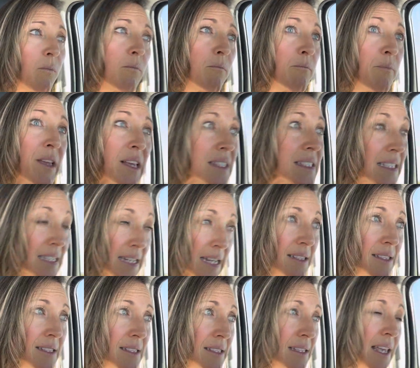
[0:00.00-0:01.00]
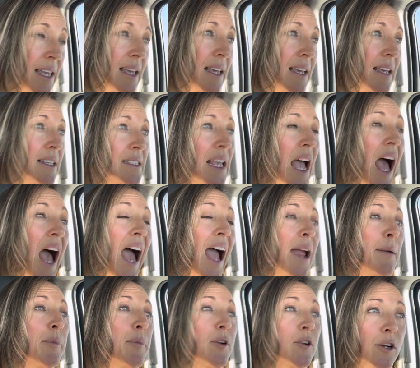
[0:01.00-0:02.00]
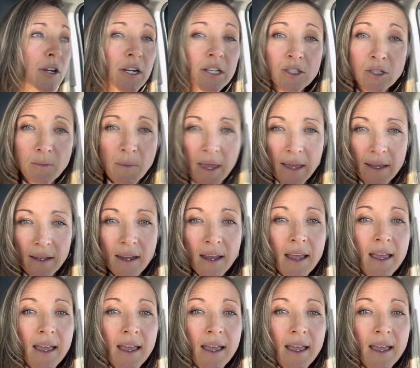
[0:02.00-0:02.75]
business is hypernourishment.